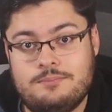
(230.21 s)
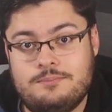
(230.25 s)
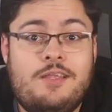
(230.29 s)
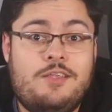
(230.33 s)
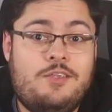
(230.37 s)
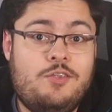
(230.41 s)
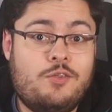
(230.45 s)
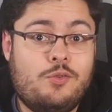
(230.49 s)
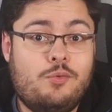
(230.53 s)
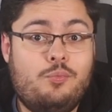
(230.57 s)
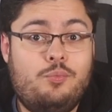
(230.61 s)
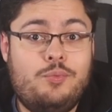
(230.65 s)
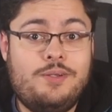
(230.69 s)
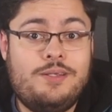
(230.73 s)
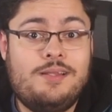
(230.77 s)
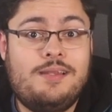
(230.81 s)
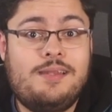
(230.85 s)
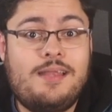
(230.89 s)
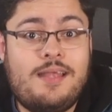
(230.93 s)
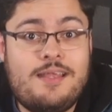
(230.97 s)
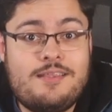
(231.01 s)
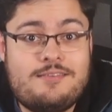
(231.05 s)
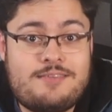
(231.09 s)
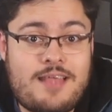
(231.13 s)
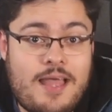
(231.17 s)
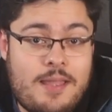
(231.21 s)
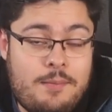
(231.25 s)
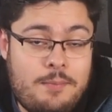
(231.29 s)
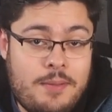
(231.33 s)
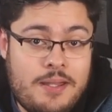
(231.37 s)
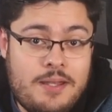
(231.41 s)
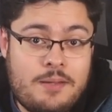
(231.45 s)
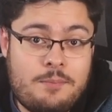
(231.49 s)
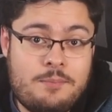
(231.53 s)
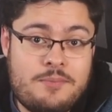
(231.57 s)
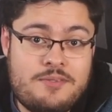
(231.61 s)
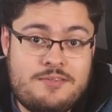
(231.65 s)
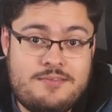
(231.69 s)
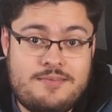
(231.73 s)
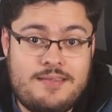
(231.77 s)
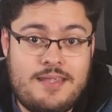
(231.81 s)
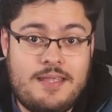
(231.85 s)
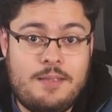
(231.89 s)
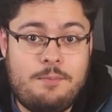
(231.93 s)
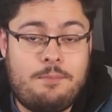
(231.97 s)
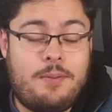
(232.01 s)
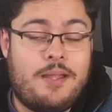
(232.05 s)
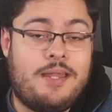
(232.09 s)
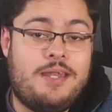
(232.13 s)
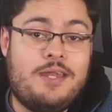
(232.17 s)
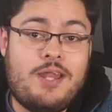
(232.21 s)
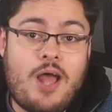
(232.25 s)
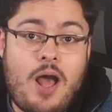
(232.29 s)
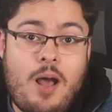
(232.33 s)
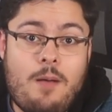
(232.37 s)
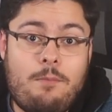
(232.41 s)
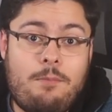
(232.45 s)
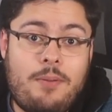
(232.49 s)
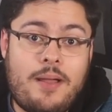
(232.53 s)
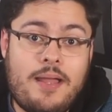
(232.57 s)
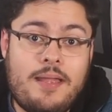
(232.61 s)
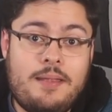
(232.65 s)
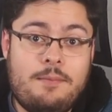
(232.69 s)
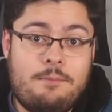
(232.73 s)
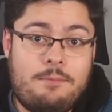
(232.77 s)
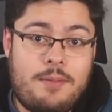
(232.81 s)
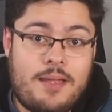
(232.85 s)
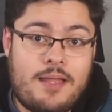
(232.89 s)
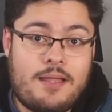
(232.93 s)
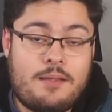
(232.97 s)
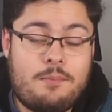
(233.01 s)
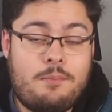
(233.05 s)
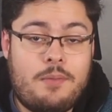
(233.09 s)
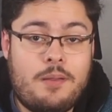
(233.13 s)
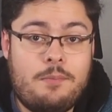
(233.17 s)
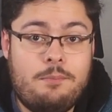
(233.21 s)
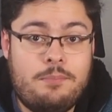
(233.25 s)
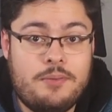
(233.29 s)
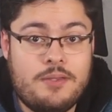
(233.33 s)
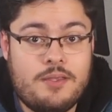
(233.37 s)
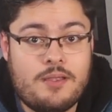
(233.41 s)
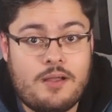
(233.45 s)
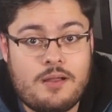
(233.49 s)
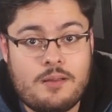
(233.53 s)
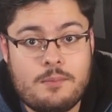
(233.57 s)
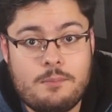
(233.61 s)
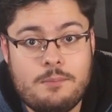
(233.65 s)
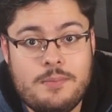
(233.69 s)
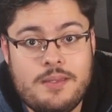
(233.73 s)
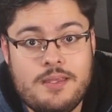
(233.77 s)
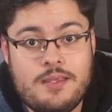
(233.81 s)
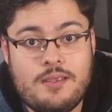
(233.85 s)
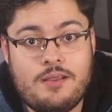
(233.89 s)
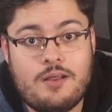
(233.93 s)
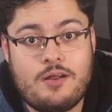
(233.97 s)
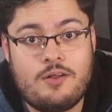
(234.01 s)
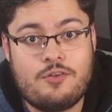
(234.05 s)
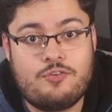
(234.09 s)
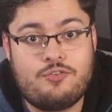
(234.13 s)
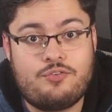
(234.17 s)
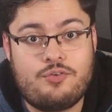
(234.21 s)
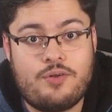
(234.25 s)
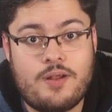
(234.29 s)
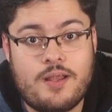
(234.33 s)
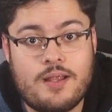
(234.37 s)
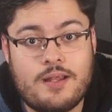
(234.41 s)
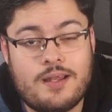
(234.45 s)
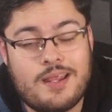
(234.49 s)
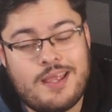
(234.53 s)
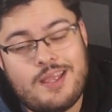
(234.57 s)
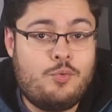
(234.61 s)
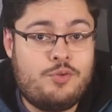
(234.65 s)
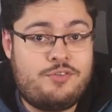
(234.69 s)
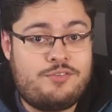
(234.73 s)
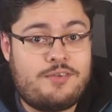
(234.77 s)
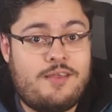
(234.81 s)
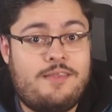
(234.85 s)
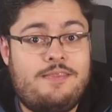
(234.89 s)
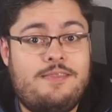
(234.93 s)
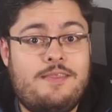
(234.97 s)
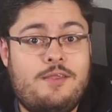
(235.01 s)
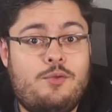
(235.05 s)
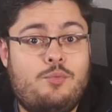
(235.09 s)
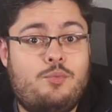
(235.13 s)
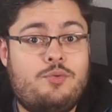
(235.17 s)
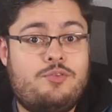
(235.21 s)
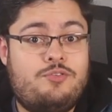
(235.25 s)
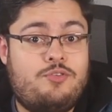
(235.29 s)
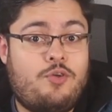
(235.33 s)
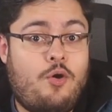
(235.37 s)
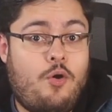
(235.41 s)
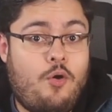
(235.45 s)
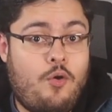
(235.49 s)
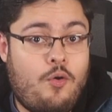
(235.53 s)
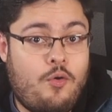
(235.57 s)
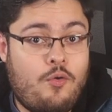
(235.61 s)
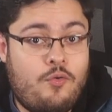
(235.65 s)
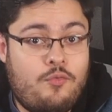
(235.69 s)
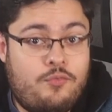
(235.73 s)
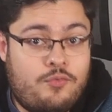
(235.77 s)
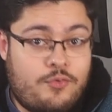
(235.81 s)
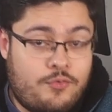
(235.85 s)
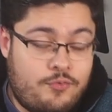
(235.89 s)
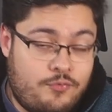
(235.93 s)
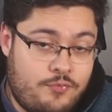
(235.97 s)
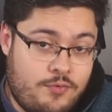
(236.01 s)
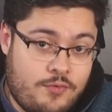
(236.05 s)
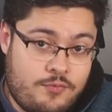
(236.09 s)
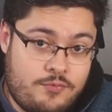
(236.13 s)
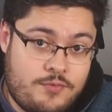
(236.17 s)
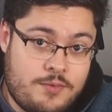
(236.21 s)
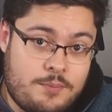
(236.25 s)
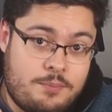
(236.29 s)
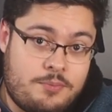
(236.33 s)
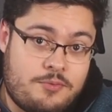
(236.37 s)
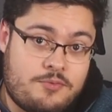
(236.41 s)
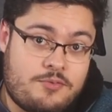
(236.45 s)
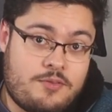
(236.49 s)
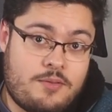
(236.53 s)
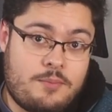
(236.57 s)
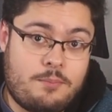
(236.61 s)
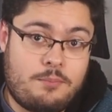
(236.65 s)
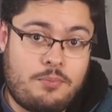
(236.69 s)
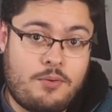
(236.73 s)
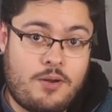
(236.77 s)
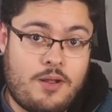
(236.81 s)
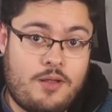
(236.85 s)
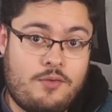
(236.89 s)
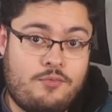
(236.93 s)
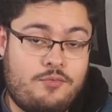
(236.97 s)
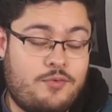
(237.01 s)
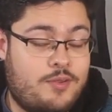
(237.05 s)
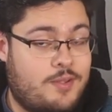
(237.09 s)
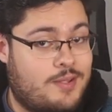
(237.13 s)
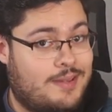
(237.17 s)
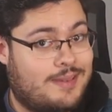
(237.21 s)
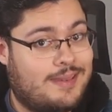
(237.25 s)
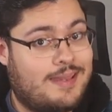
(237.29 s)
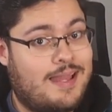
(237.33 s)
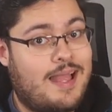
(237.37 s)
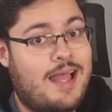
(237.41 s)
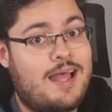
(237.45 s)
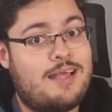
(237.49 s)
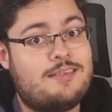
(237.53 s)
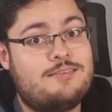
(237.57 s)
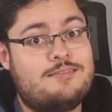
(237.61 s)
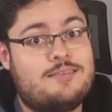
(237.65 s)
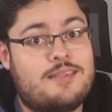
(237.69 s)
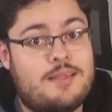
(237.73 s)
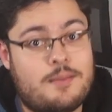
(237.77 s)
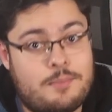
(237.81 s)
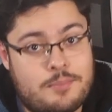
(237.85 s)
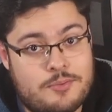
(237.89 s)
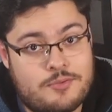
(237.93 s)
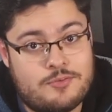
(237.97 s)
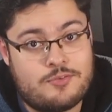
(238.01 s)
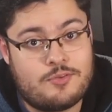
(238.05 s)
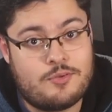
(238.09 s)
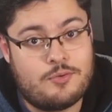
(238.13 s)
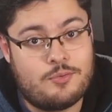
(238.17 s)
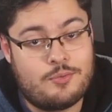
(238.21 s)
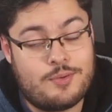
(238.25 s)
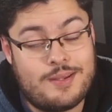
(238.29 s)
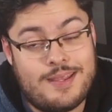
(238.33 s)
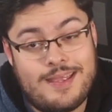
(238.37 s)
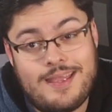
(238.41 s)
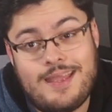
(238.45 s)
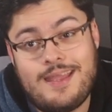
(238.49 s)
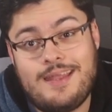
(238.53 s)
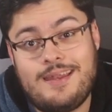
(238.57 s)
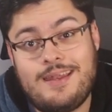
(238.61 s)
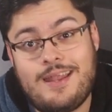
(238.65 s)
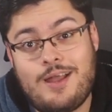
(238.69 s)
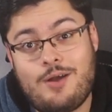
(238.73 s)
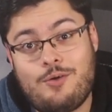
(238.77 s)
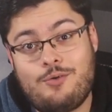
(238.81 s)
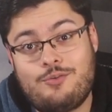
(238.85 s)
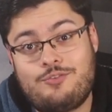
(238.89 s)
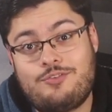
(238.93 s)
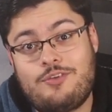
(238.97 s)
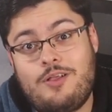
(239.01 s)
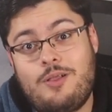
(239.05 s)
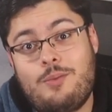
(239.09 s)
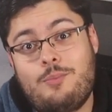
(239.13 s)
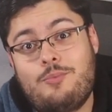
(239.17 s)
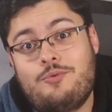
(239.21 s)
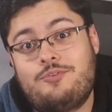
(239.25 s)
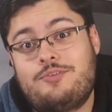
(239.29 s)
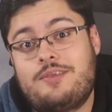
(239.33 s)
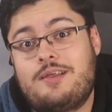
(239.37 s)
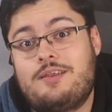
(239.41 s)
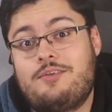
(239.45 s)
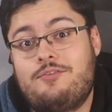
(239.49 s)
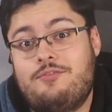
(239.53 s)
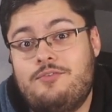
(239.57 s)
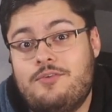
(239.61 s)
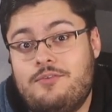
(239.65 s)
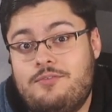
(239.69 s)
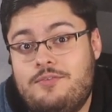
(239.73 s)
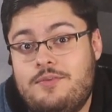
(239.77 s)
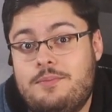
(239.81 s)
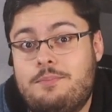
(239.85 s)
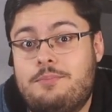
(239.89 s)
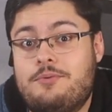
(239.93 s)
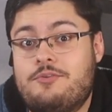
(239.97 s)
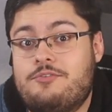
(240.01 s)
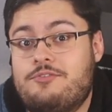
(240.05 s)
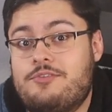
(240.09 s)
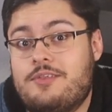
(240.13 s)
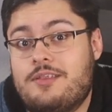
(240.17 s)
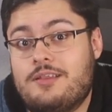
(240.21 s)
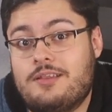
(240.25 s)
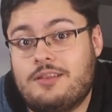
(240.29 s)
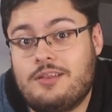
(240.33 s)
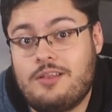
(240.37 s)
You'll realize I made a mistake by not buying back my Beyond Meat contract, which I think was over 50% profit last episode, and now it's almost at a 50%